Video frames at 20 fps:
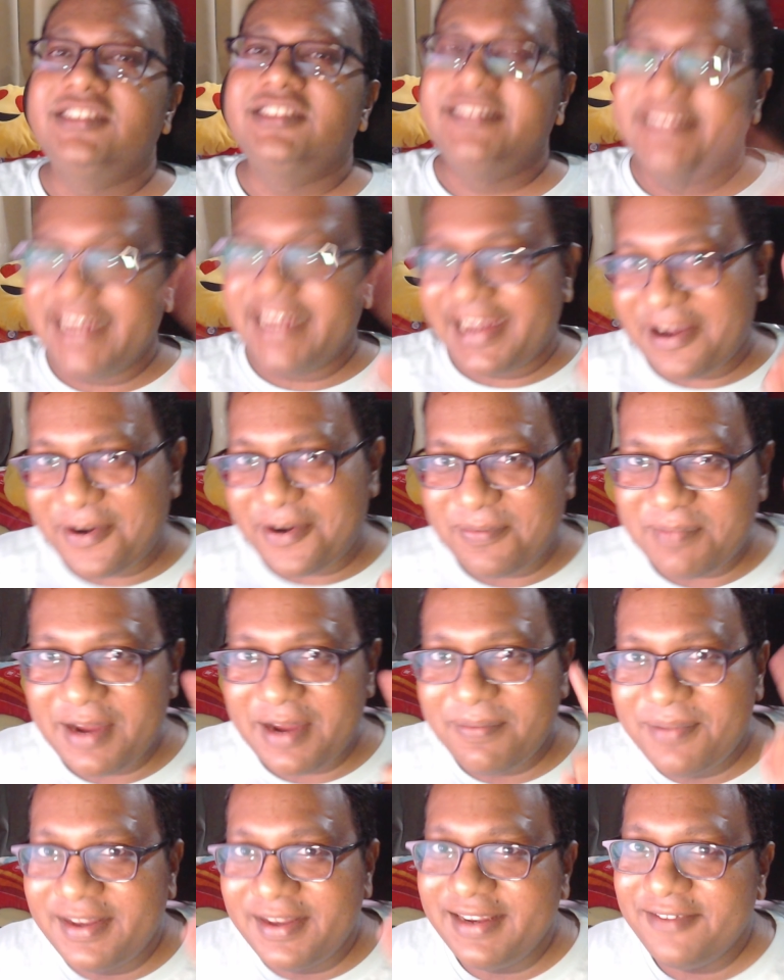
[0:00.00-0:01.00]
check out my
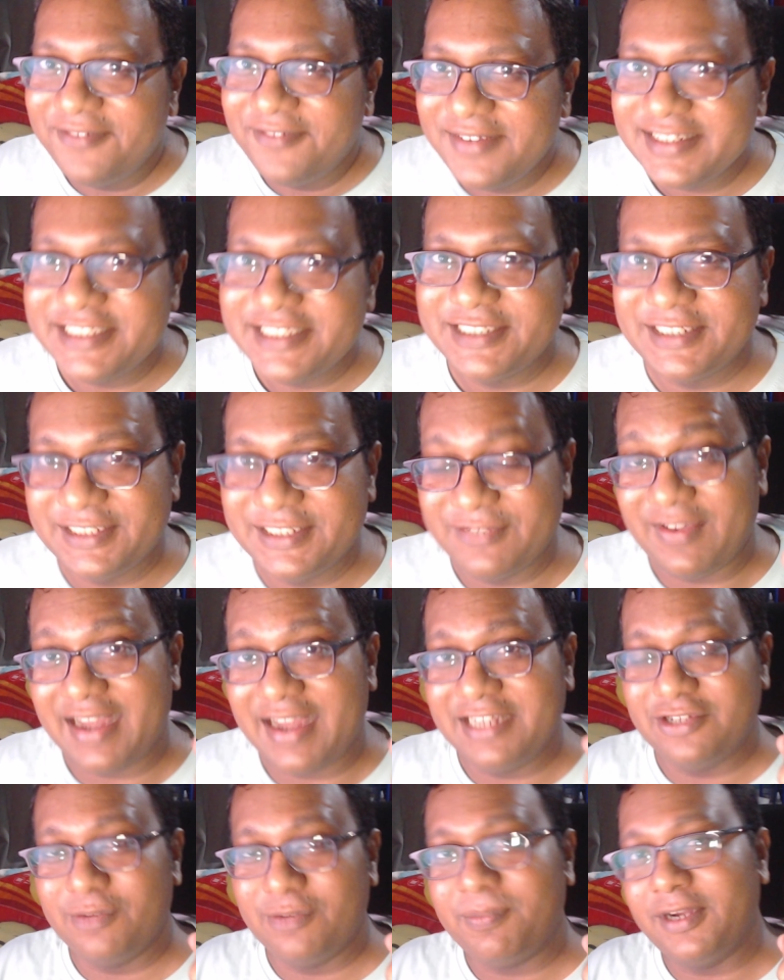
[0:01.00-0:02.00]
previous
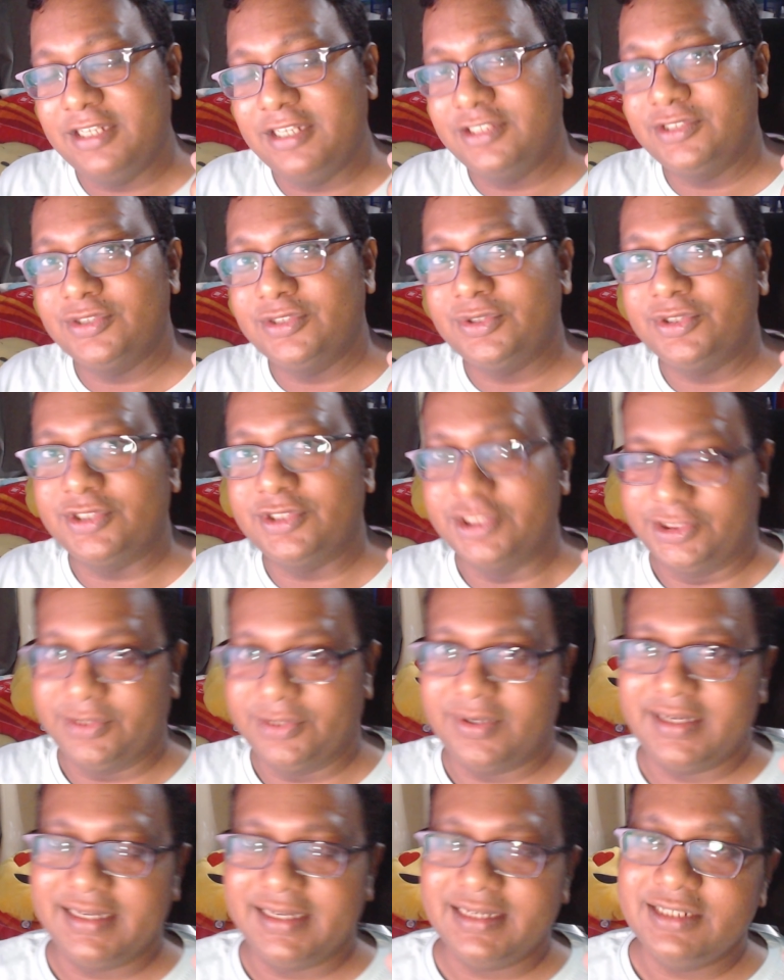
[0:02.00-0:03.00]
Wan 2.2
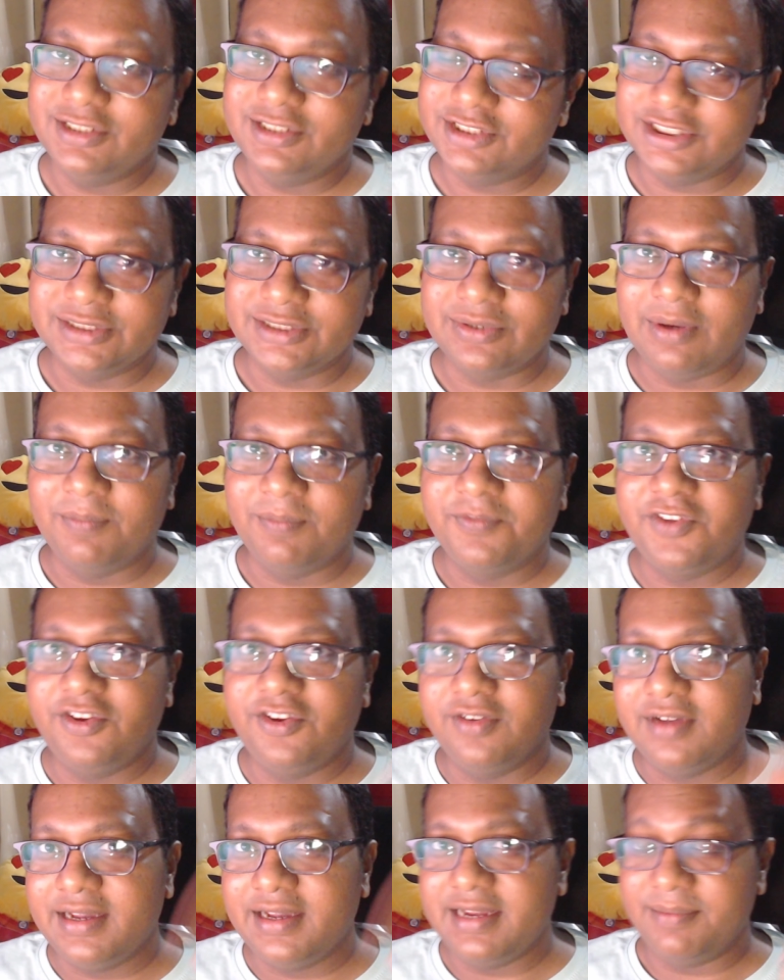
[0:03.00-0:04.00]
tutorial using
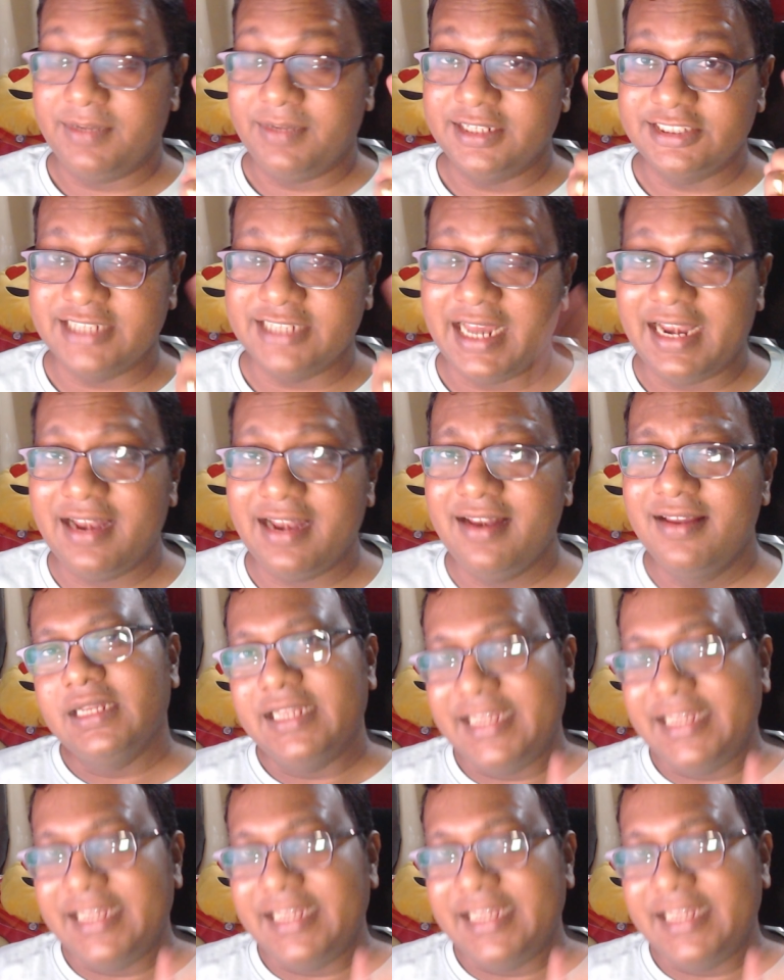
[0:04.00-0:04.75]
ComfyUI in my channel.